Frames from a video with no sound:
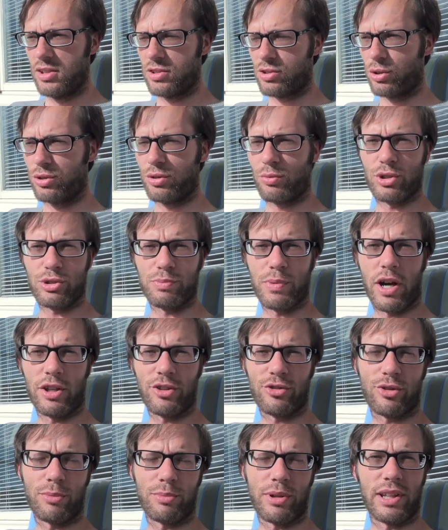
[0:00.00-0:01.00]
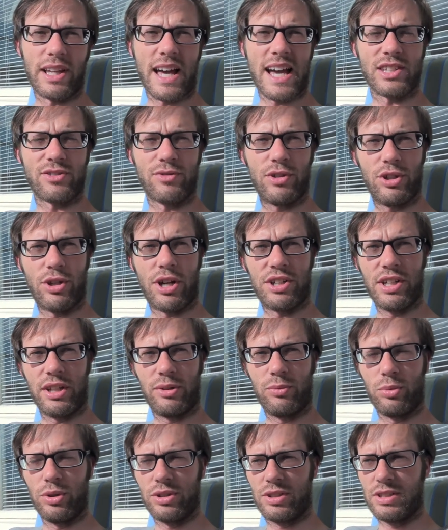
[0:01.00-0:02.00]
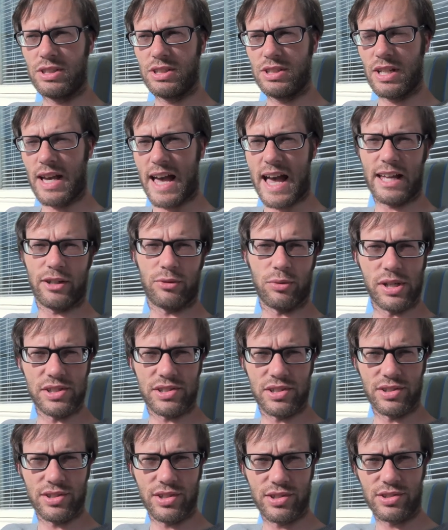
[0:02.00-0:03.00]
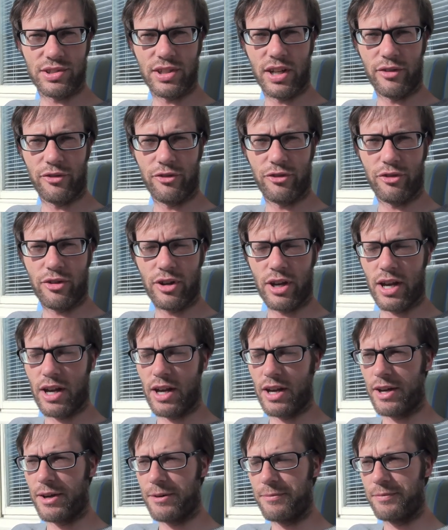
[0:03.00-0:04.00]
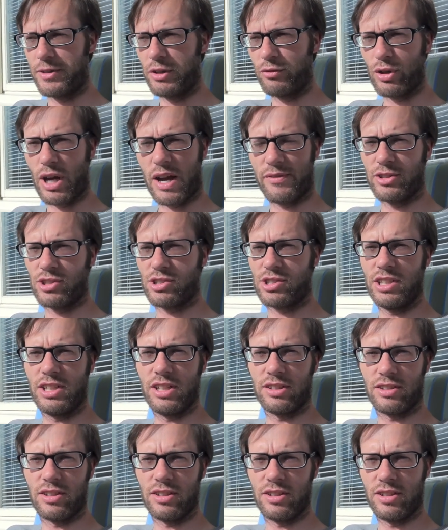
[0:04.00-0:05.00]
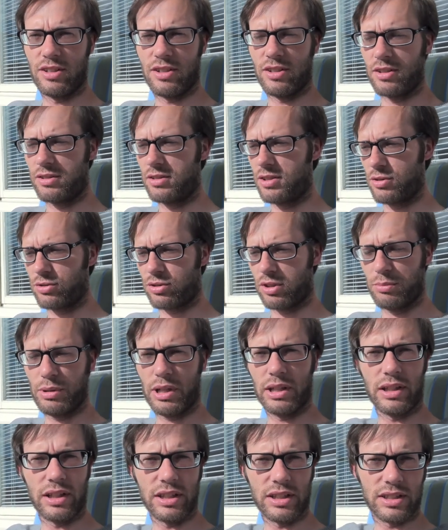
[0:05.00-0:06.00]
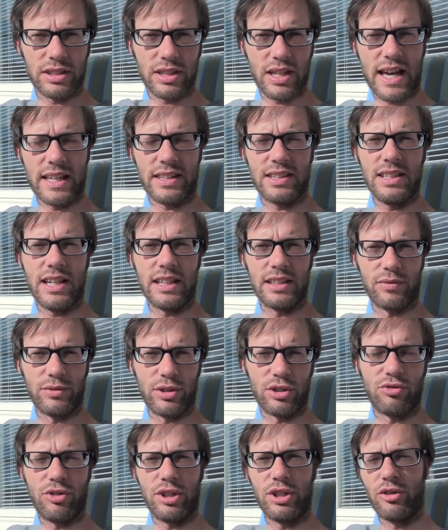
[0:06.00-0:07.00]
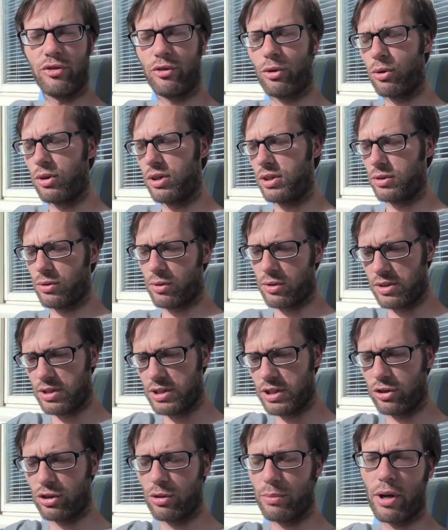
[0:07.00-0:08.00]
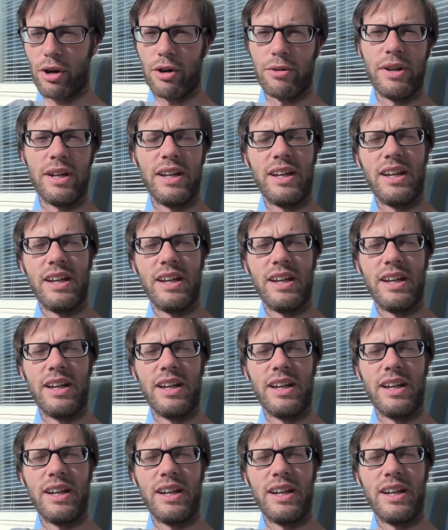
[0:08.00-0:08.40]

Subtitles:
So the response from the last video I did with the addresses and stuff, if you haven't seen it, there's going to be a link at the end of this video for it, or in the under bar,